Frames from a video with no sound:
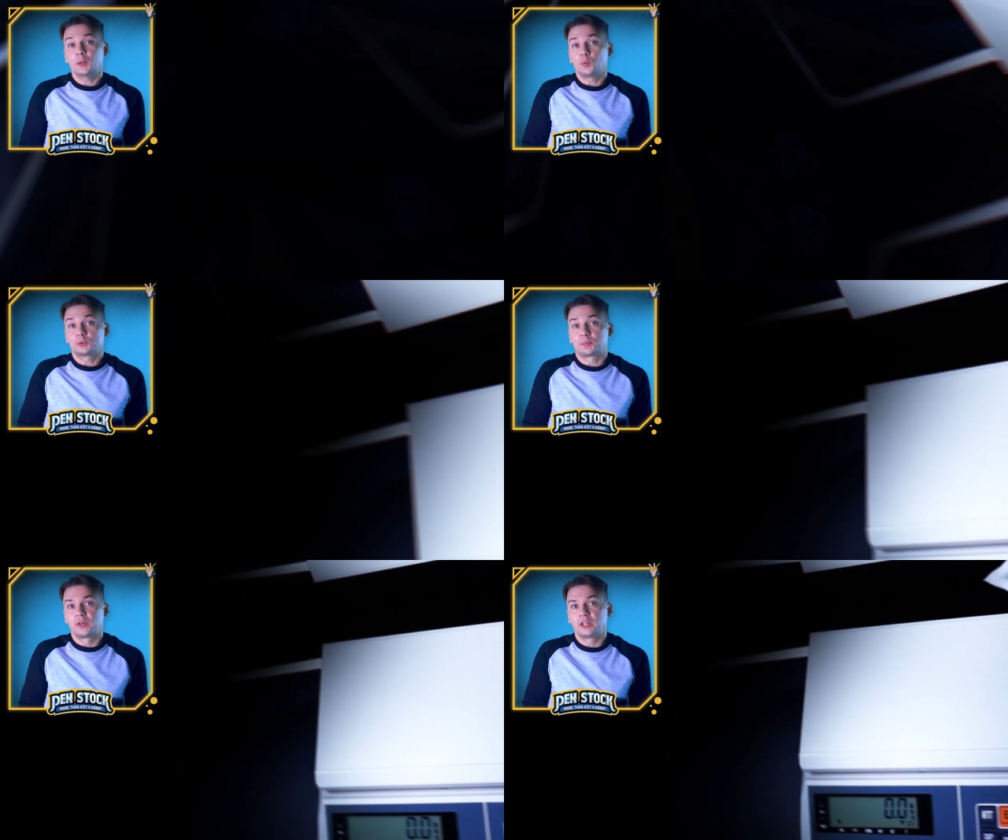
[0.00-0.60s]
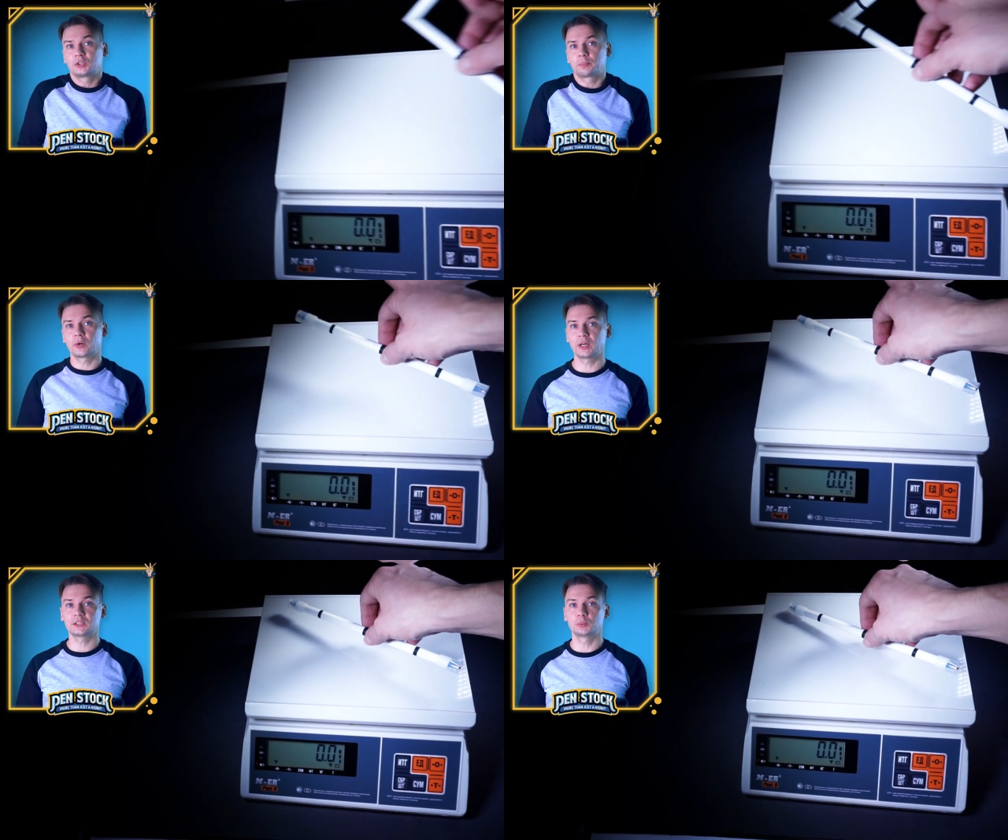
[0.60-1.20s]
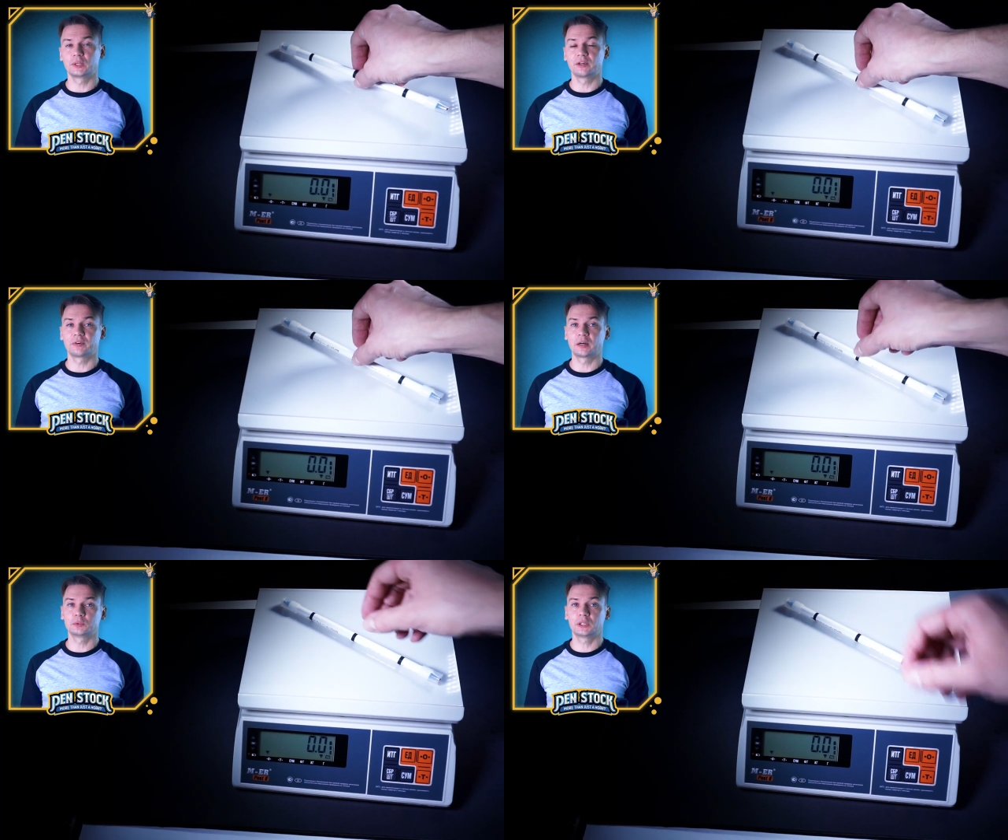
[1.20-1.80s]
I was pretty surprised when I
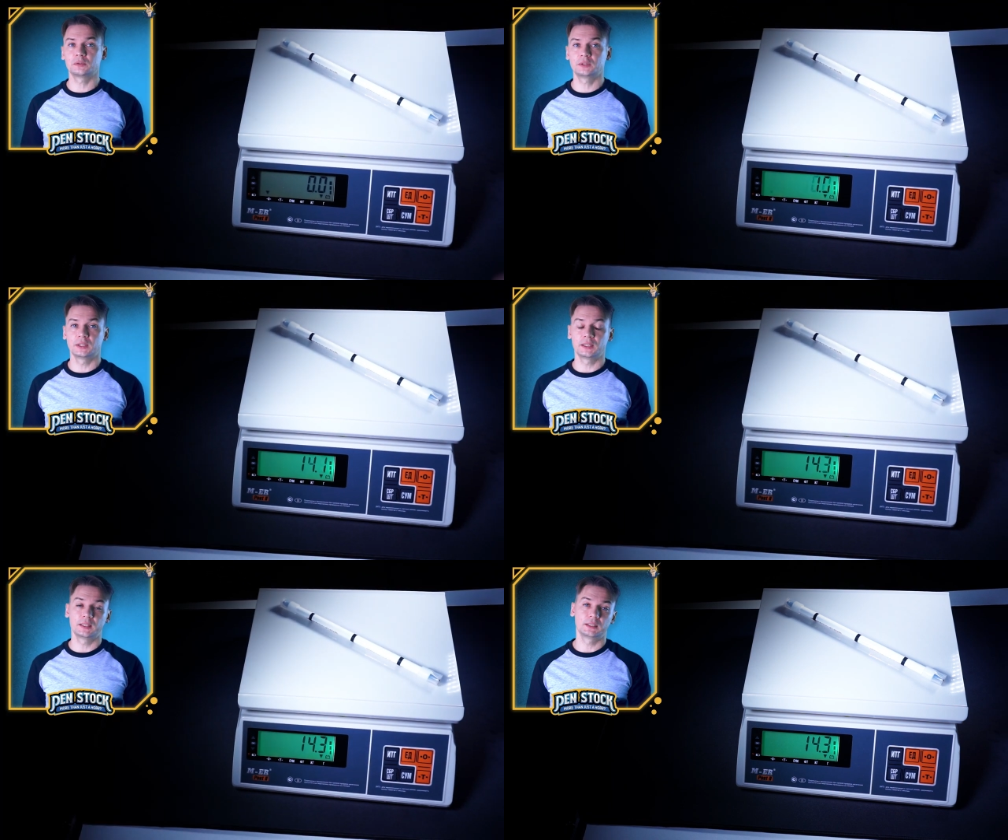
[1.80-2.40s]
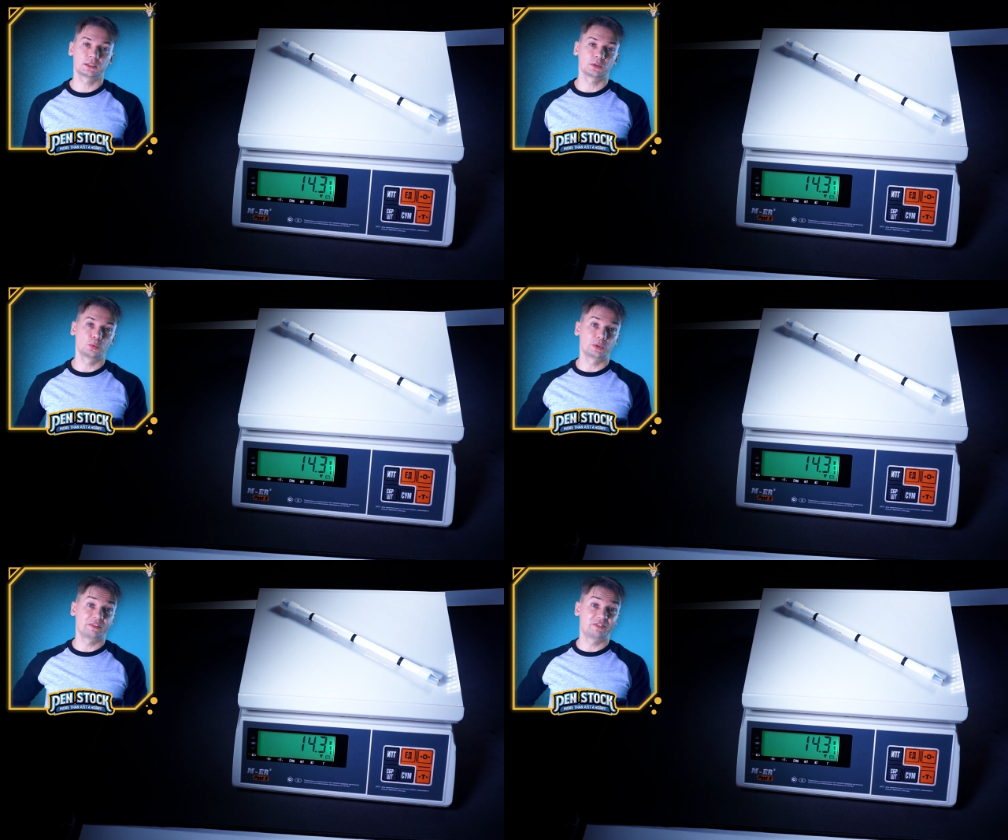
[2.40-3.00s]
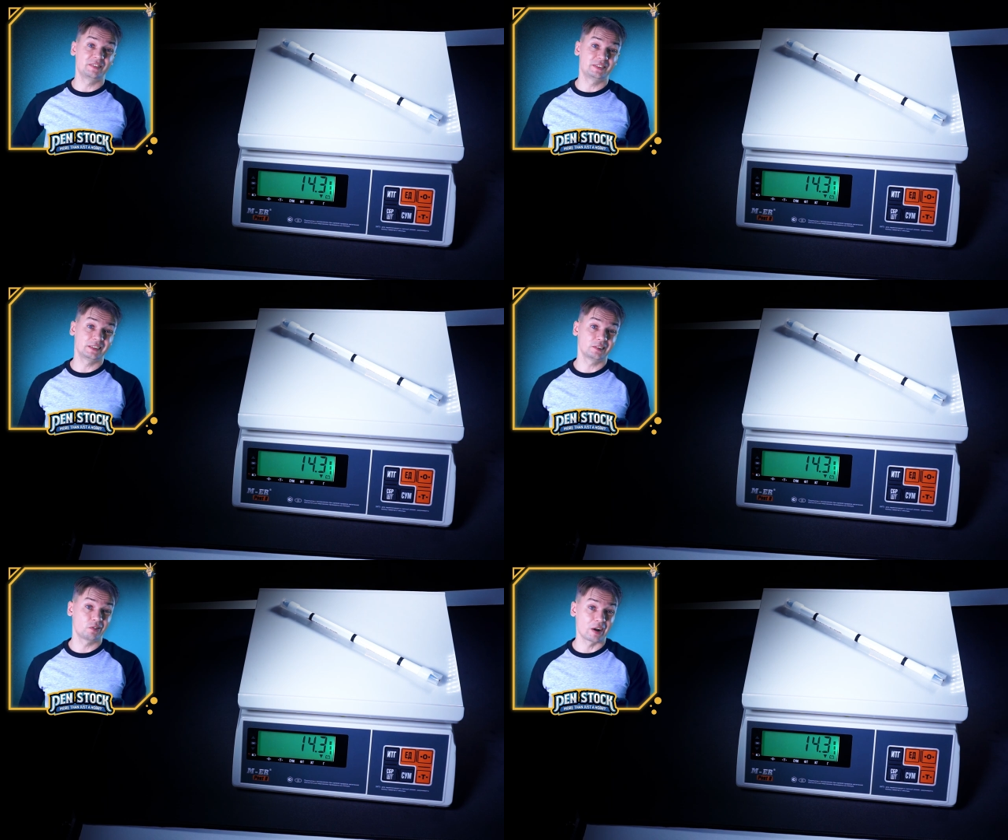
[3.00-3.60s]
found out that it is only fifteen